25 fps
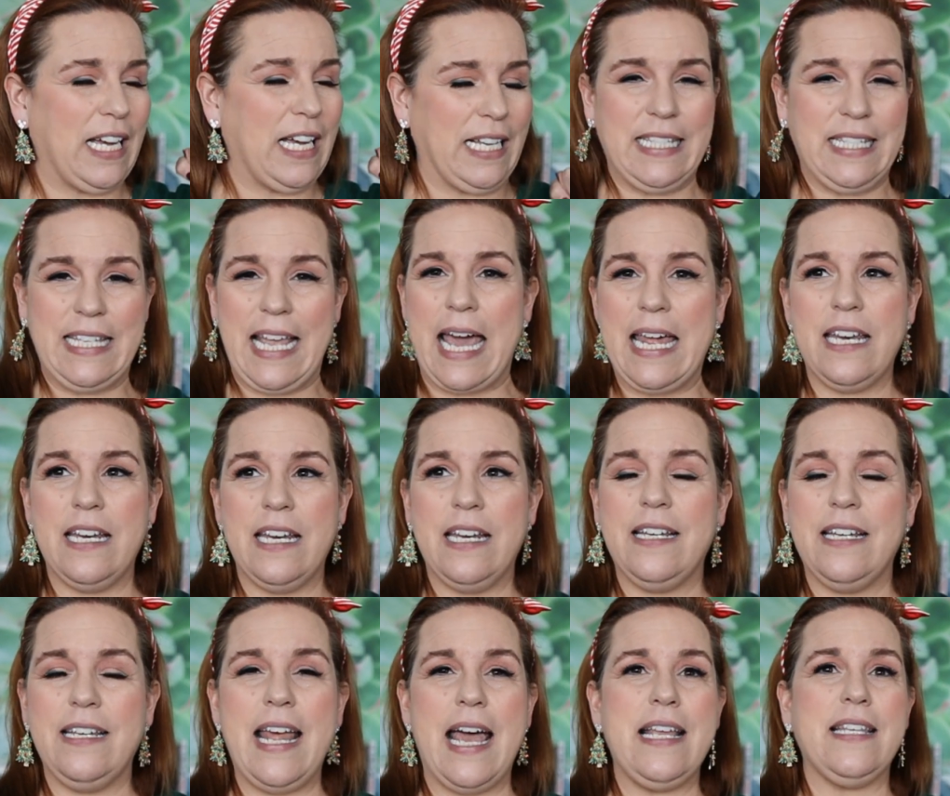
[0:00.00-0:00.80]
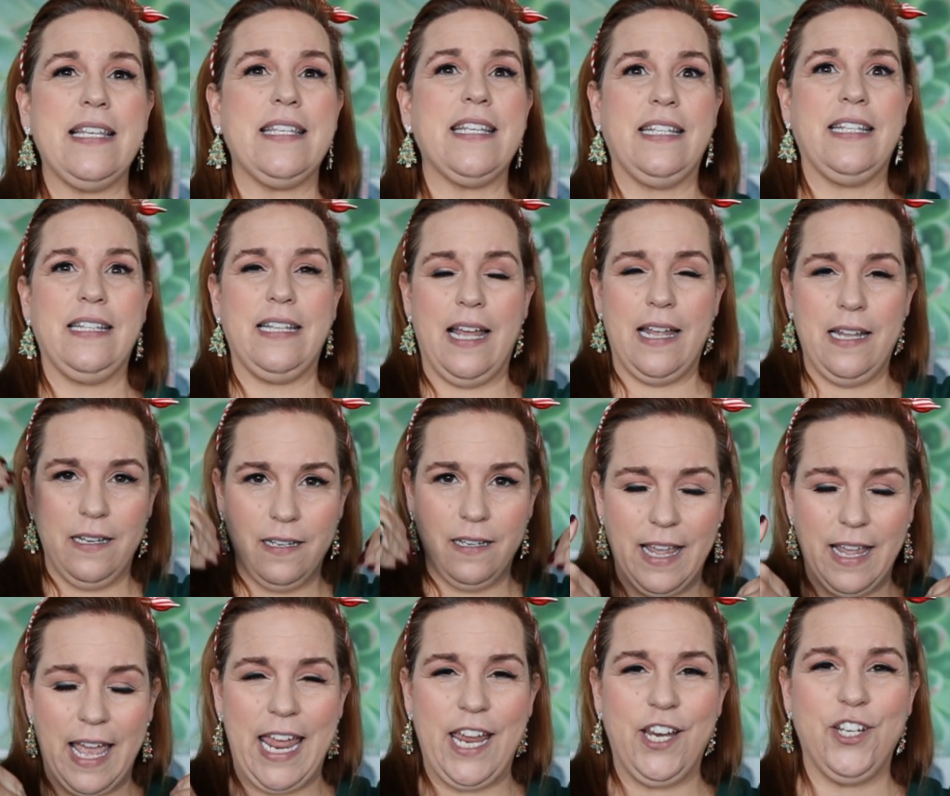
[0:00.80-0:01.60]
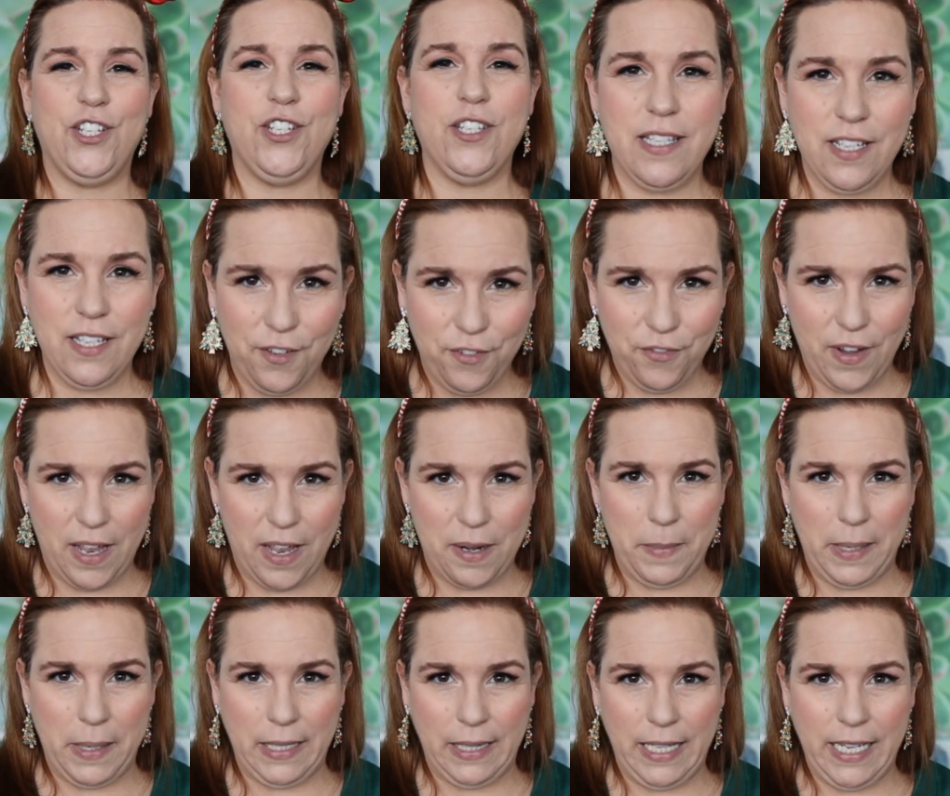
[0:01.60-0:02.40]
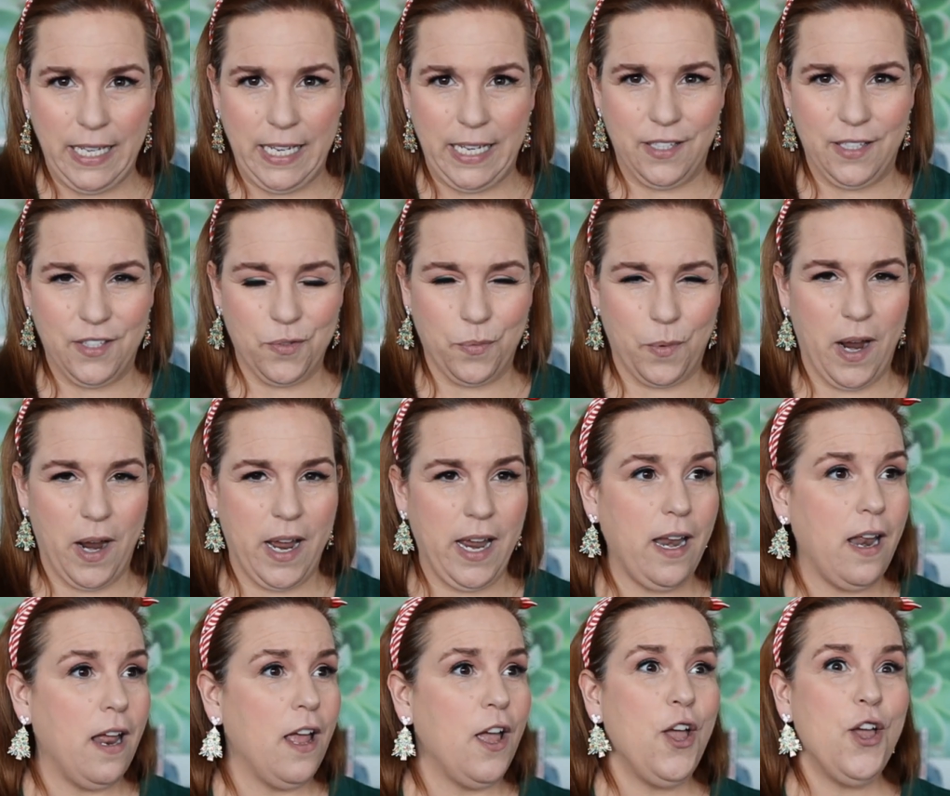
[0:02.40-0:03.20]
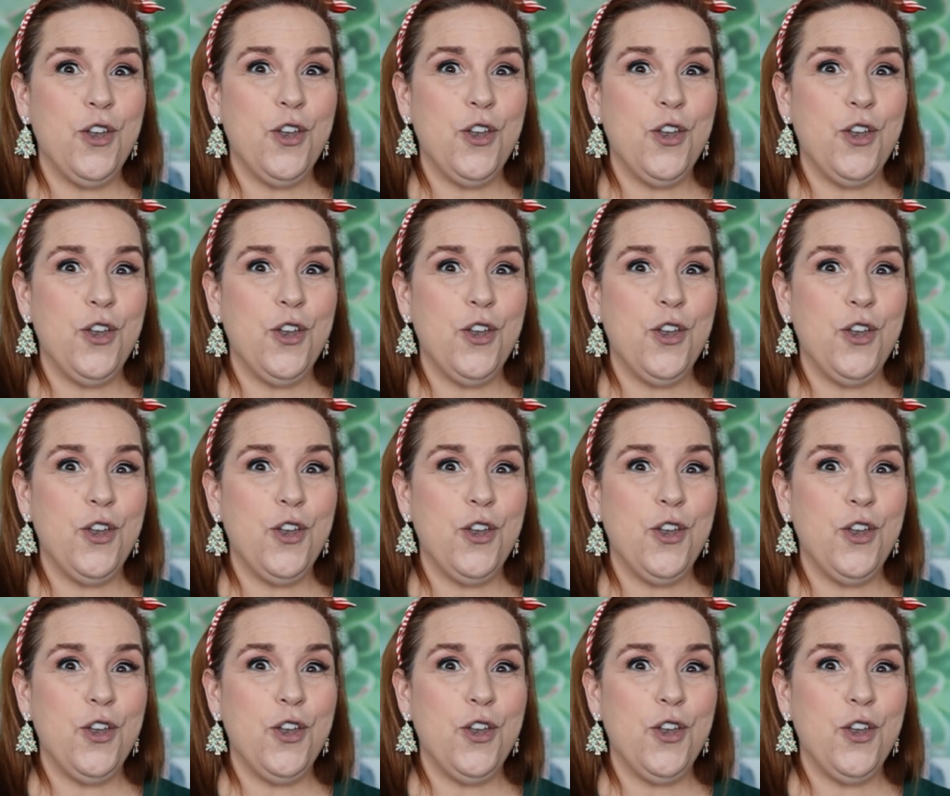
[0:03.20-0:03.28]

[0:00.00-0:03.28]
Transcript: I sat at a desk and then the agency fed me leads, right?